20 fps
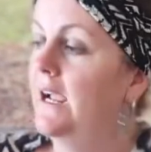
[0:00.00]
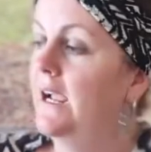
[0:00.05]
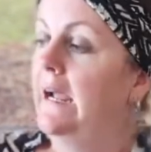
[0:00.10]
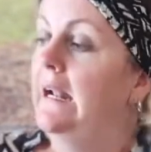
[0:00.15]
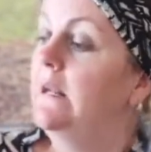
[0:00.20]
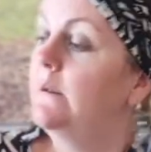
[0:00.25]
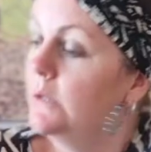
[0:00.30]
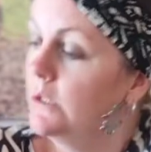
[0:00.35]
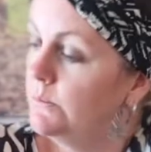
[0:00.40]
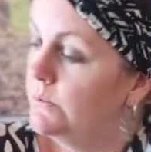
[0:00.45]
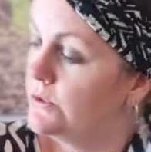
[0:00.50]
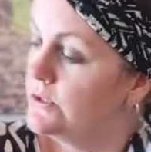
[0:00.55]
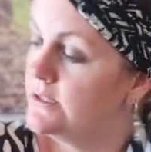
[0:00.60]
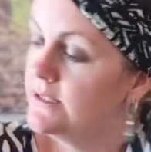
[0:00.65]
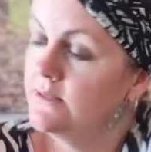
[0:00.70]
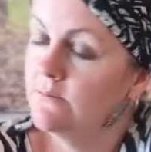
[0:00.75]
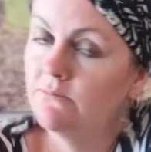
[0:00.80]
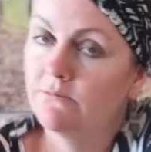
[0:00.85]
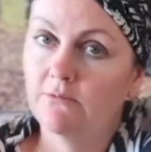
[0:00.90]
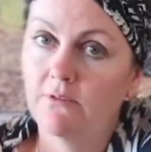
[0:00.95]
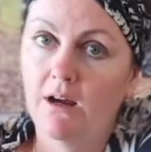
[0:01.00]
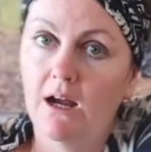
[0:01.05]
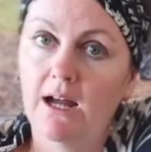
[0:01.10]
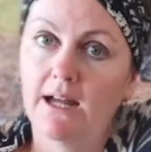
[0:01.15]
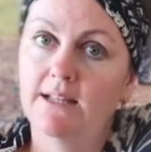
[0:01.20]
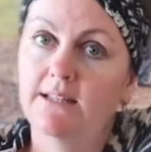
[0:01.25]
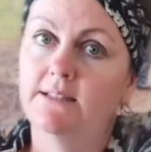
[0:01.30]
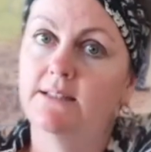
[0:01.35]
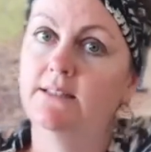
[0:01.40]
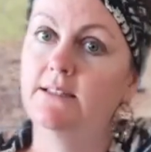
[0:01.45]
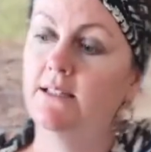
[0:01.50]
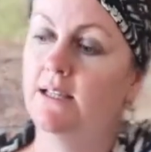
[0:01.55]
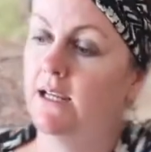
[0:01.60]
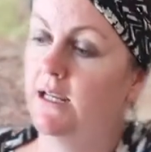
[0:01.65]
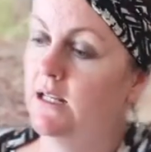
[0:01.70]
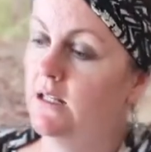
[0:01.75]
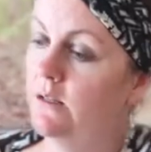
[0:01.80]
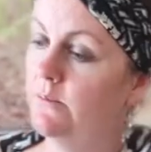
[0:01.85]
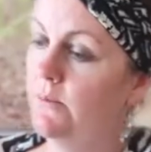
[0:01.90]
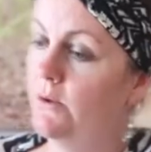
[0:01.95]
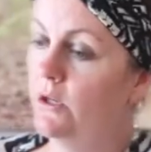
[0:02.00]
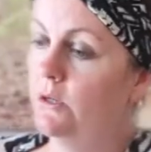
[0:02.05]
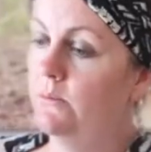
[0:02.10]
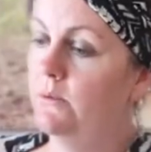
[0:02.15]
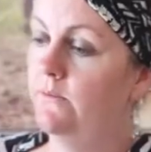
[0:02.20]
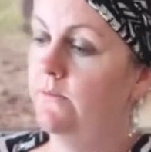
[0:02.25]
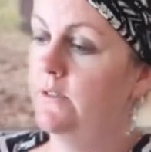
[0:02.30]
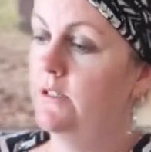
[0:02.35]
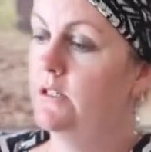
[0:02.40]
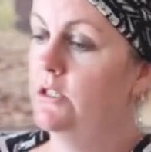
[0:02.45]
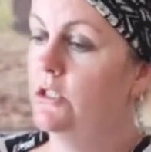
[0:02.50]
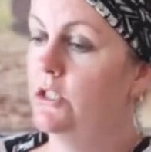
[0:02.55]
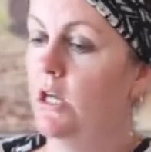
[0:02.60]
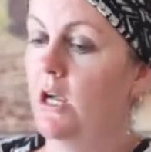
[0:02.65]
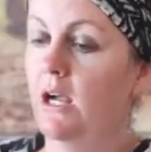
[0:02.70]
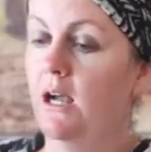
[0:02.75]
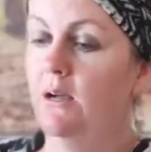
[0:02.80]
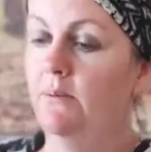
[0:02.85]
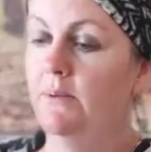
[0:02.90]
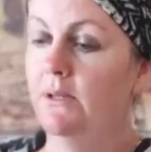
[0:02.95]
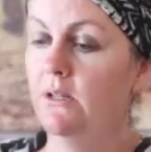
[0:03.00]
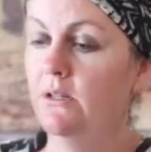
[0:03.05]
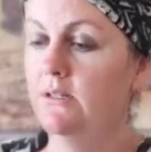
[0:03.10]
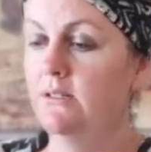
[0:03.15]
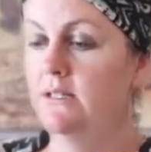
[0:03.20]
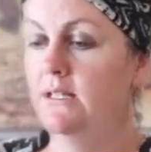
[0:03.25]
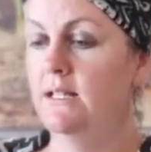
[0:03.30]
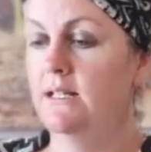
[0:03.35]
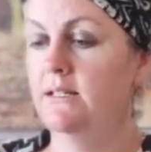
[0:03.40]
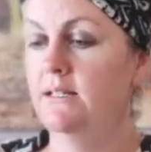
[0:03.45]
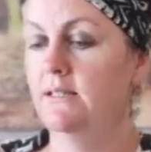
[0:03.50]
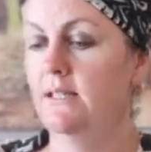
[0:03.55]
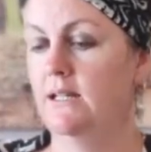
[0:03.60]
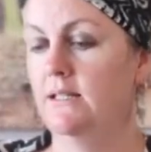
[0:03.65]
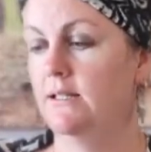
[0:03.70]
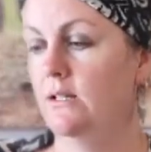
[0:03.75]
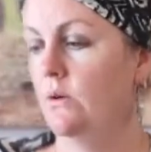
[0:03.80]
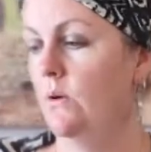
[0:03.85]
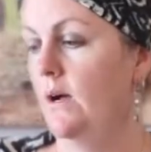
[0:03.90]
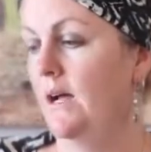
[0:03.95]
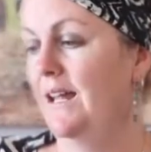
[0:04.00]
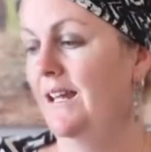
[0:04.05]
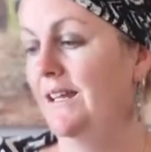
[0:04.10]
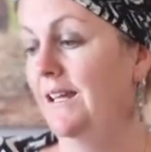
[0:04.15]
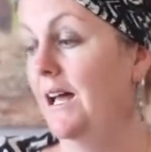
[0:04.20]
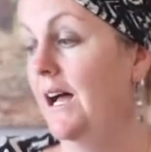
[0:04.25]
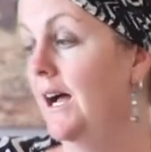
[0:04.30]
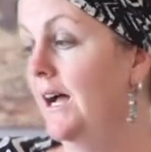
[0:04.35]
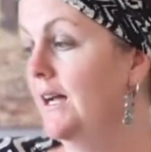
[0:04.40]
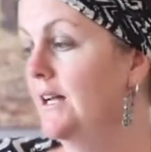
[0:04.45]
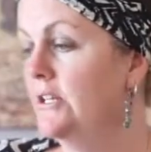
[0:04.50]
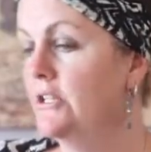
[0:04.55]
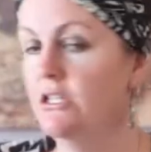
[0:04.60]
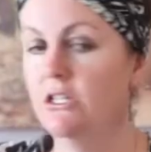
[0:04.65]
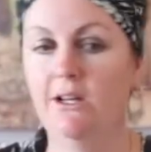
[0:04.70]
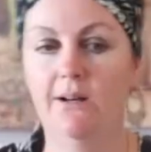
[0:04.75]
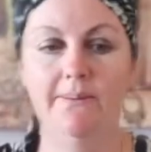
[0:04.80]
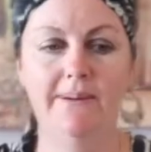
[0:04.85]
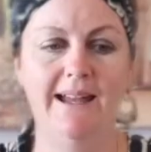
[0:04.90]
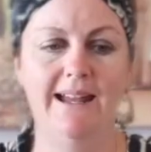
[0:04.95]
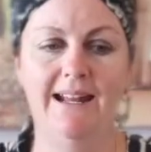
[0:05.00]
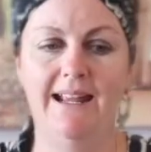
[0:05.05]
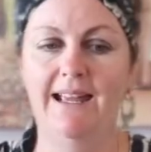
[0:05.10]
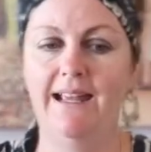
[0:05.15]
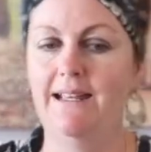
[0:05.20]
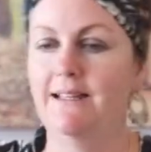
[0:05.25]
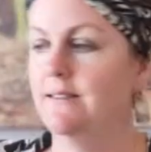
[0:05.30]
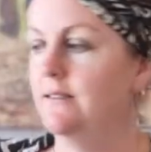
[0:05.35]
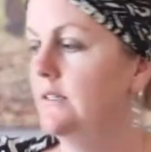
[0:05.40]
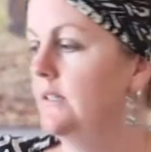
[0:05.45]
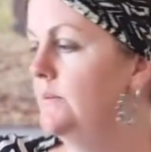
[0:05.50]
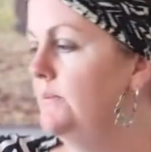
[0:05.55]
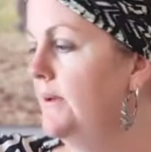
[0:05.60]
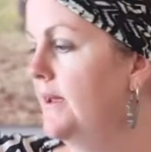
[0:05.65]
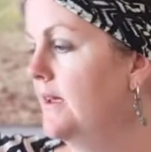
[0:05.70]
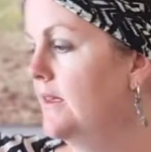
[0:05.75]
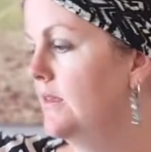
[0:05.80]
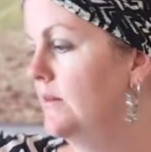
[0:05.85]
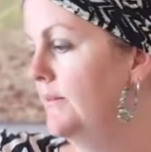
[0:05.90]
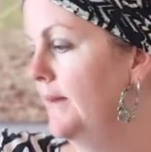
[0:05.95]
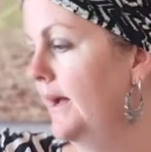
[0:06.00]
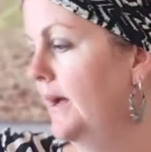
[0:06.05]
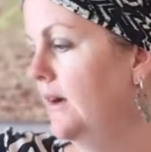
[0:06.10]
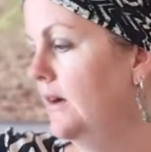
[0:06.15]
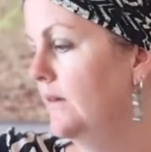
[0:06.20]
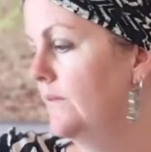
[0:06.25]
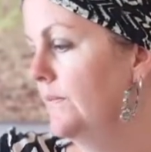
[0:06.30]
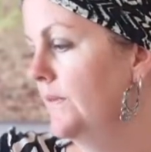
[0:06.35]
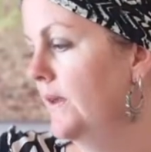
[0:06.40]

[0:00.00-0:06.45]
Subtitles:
And I'm going to put some rice in the bottom of this jar because these seeds are quite large. I'll be able to easily pick them out